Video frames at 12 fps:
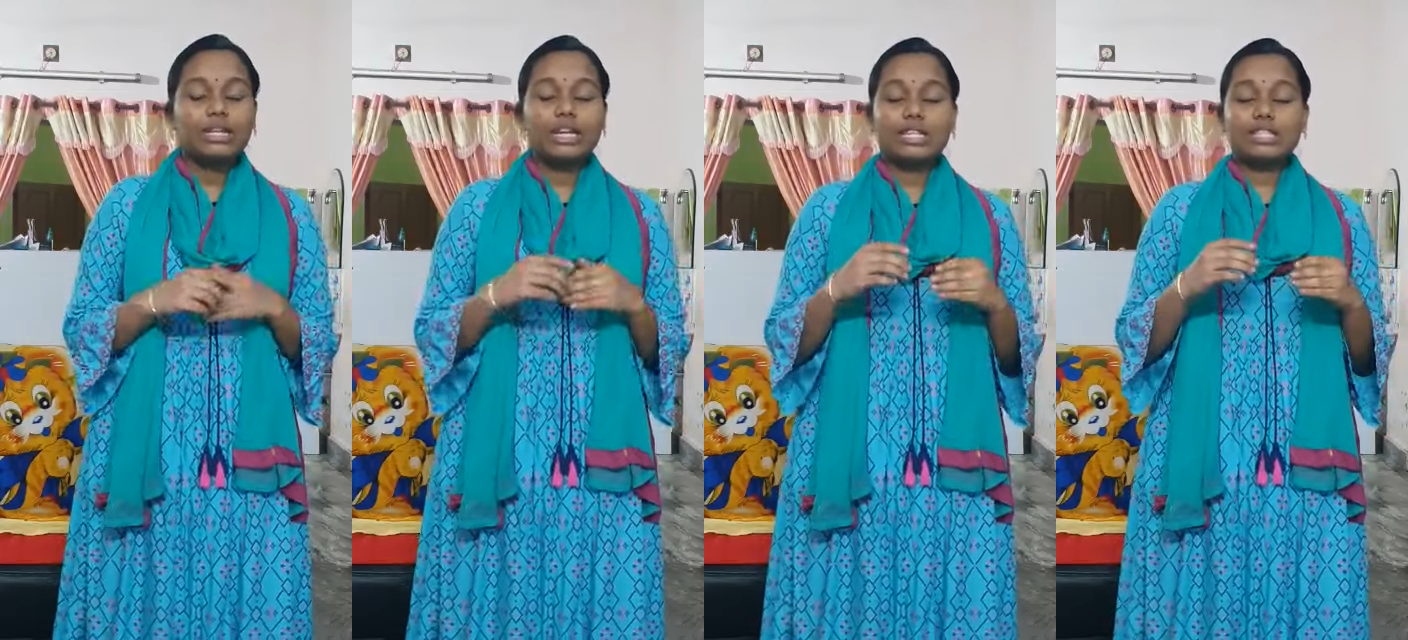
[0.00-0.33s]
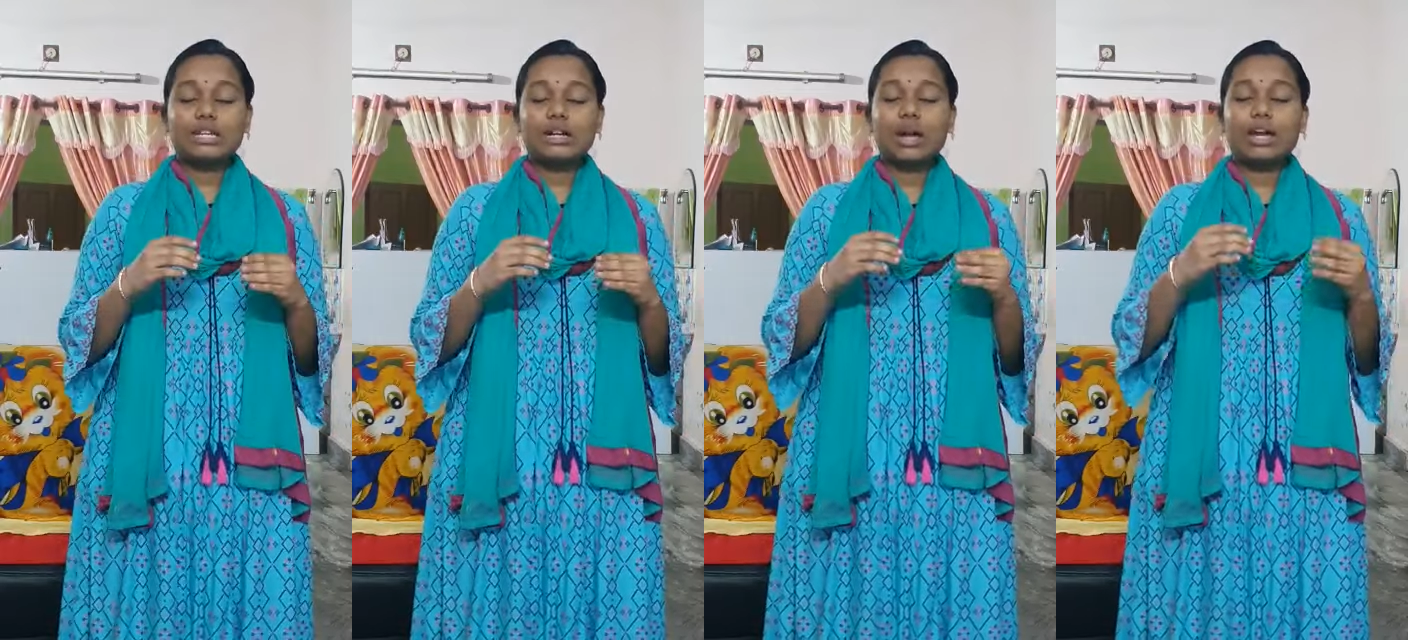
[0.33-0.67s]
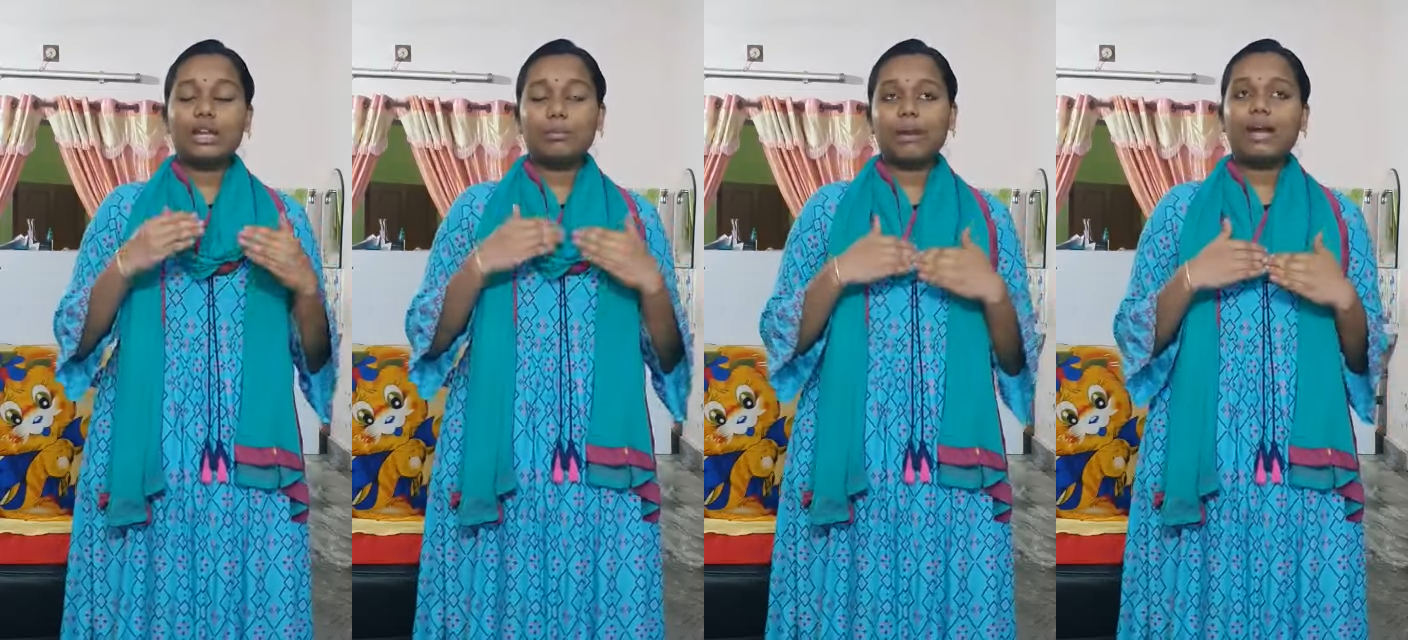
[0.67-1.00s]

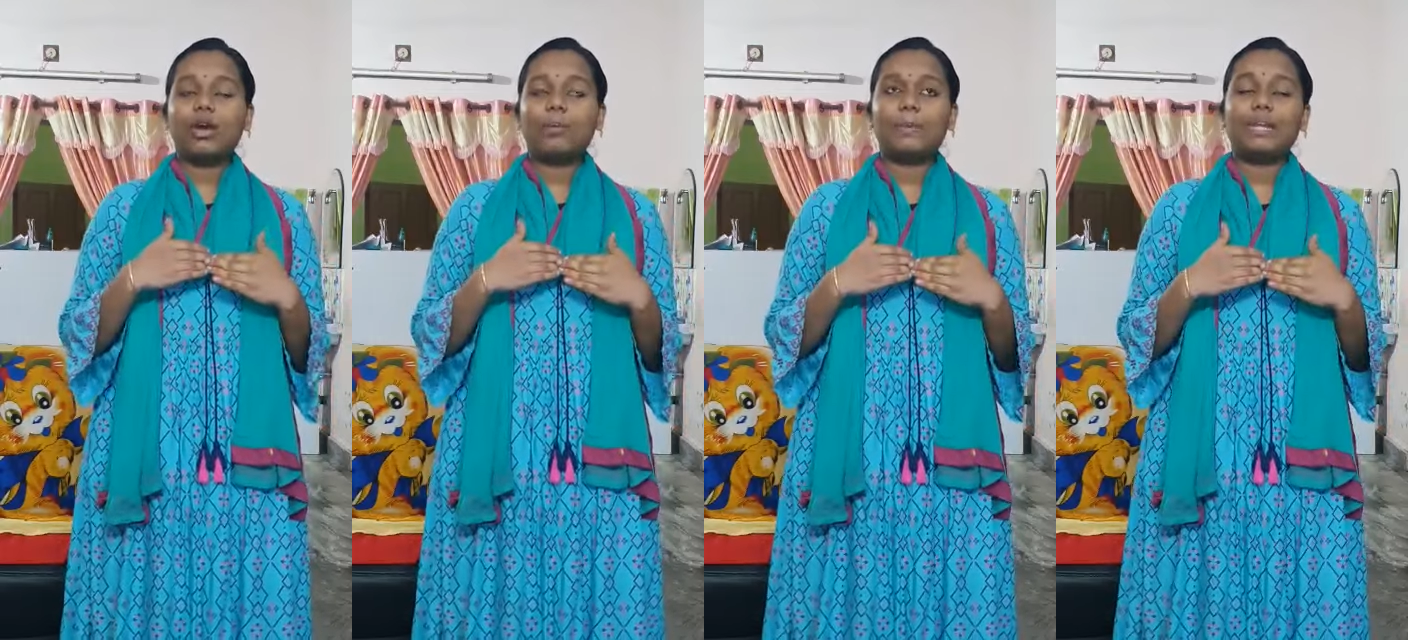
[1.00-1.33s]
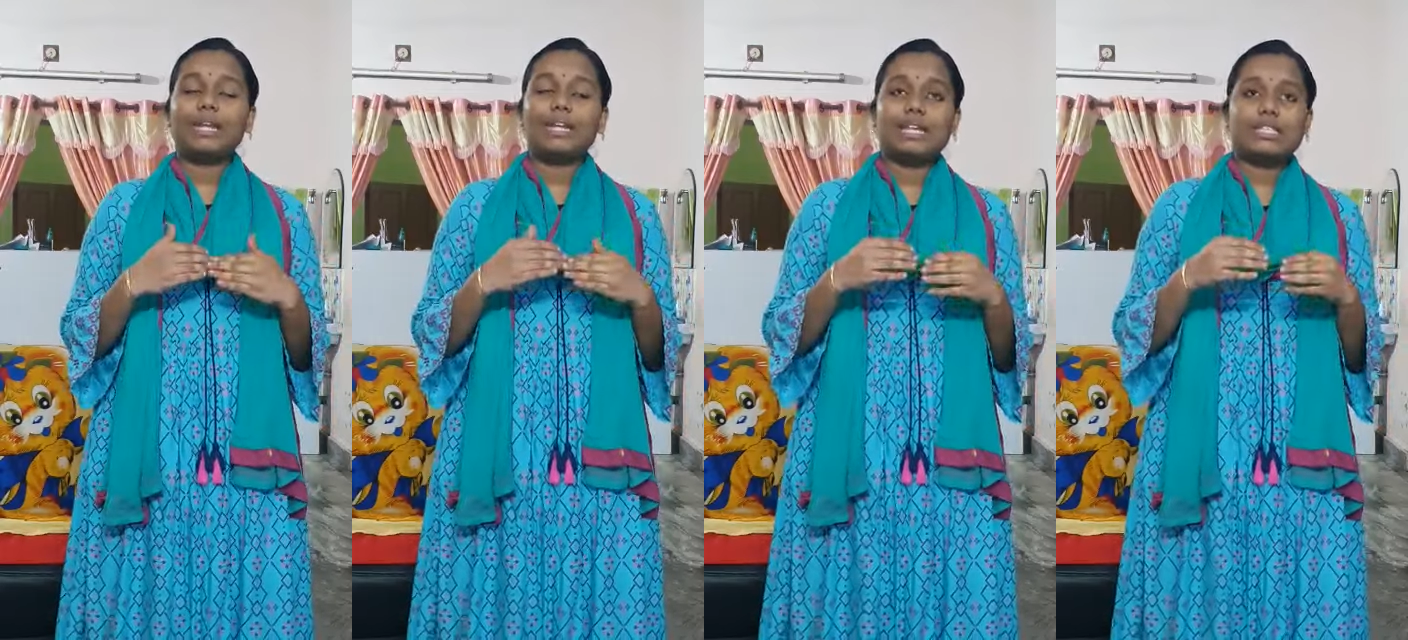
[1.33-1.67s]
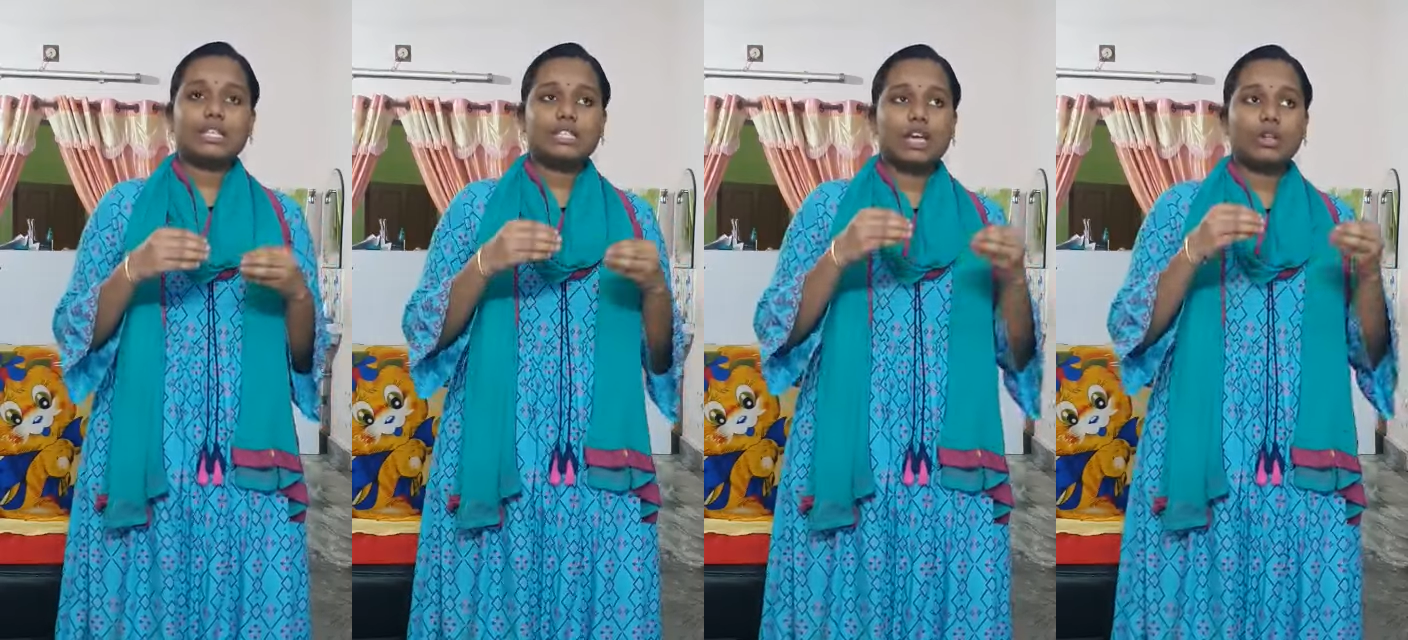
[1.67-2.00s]
In my opinion,
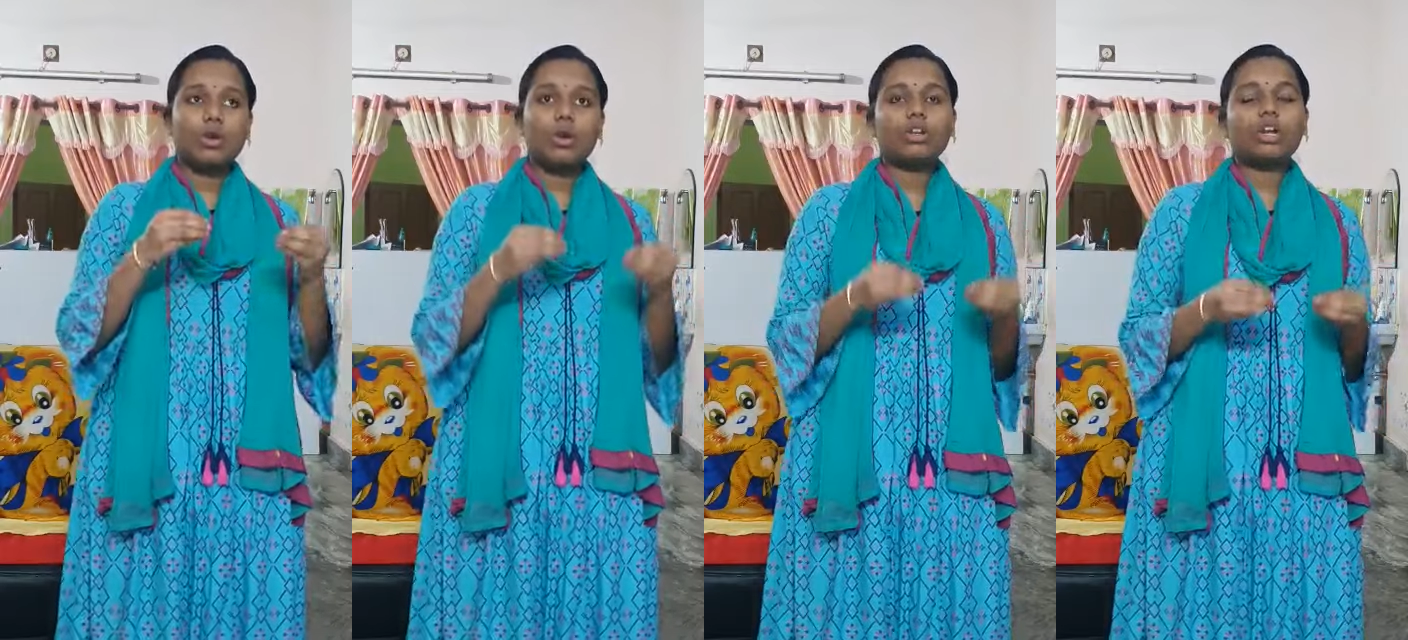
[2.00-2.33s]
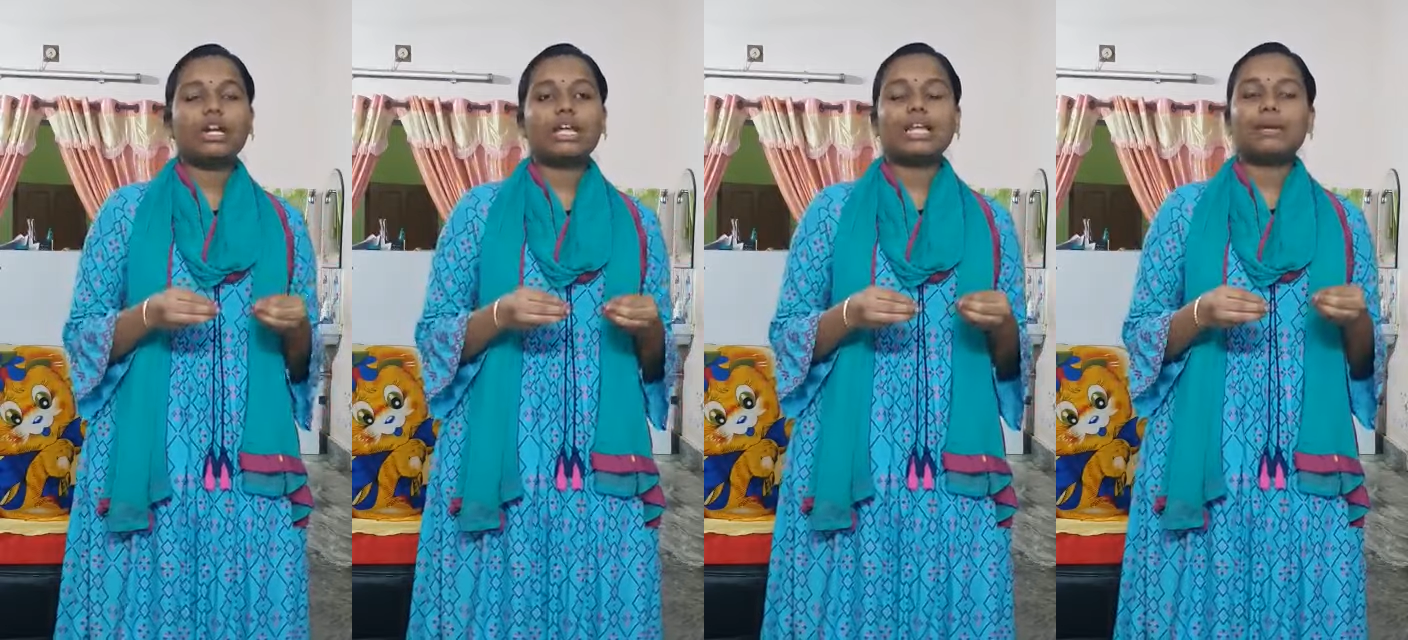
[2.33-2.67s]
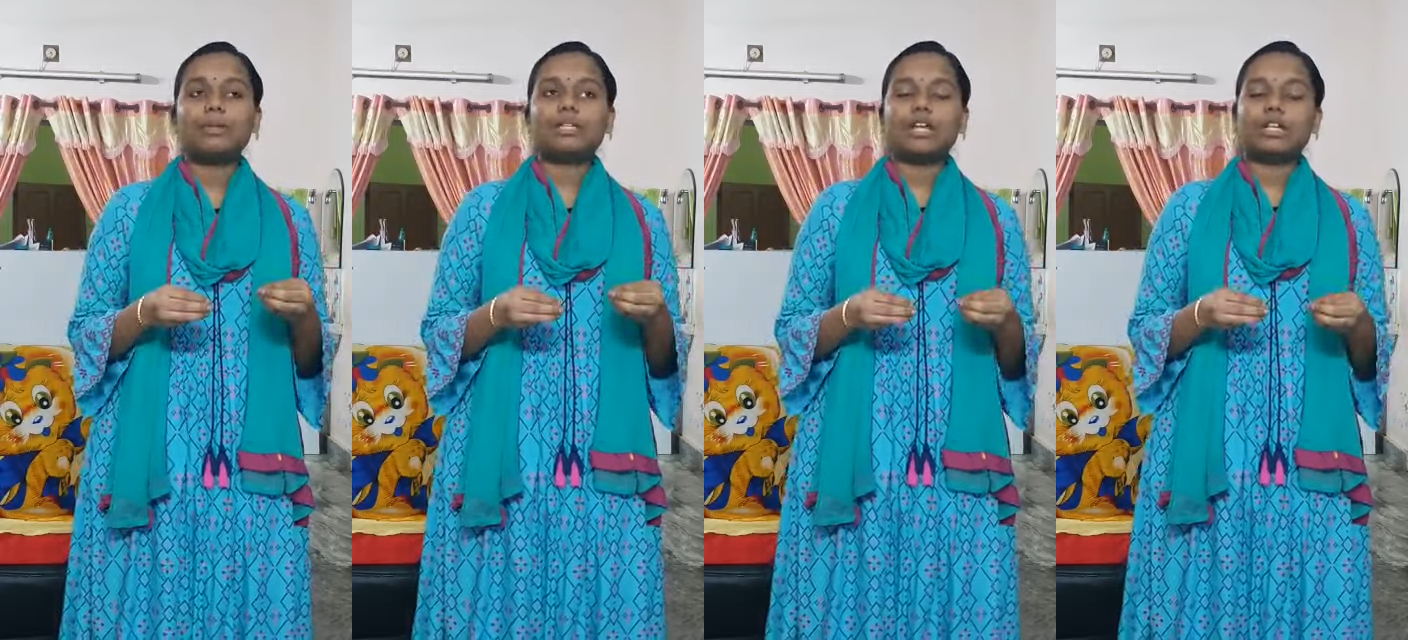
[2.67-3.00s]
teachers are not only
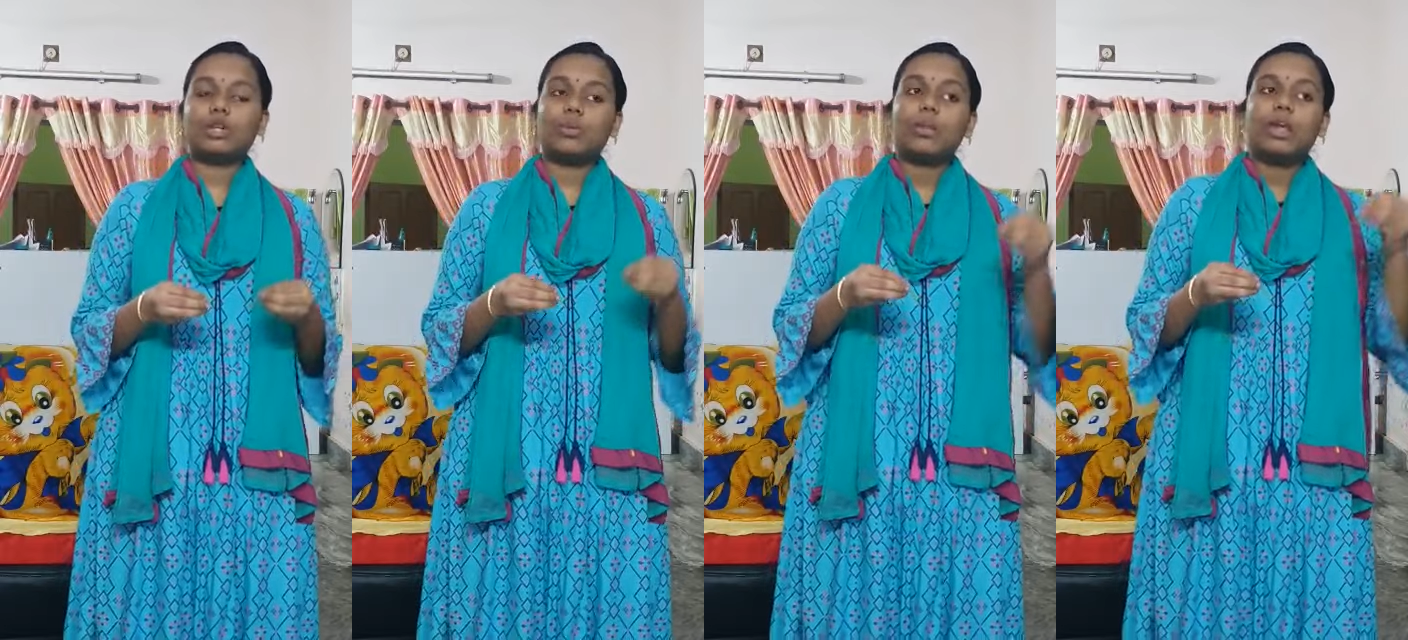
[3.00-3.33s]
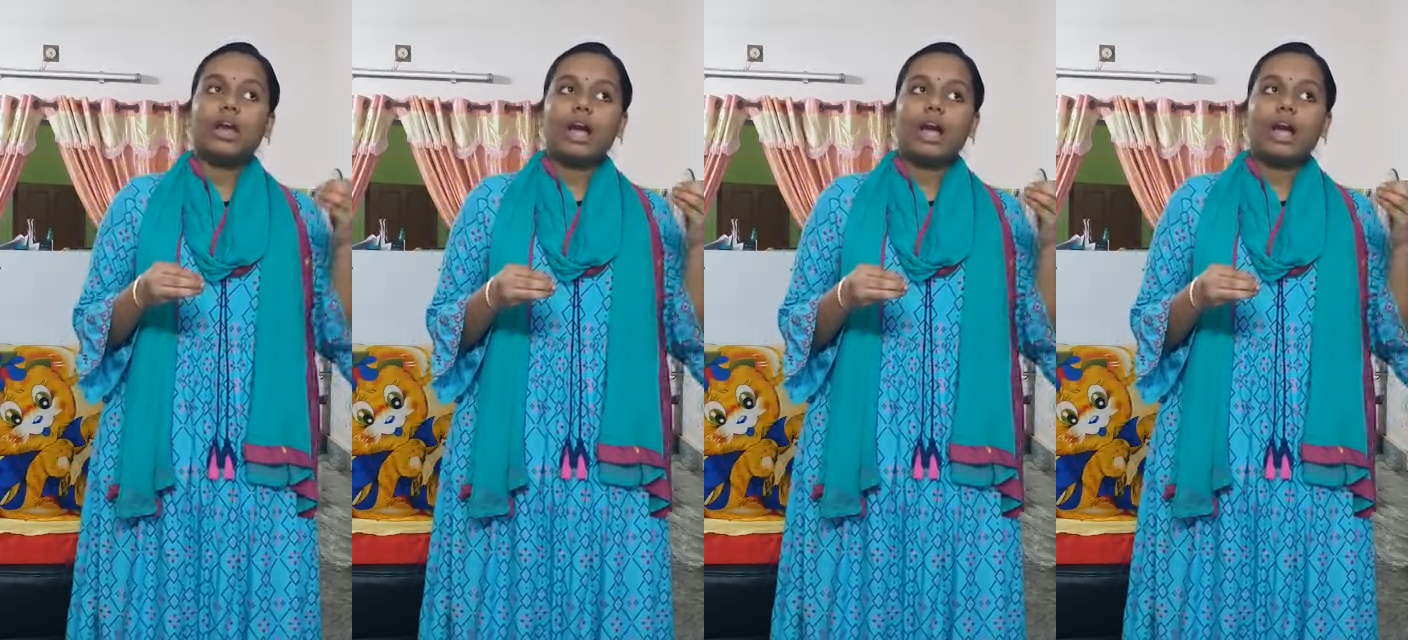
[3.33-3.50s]
limited to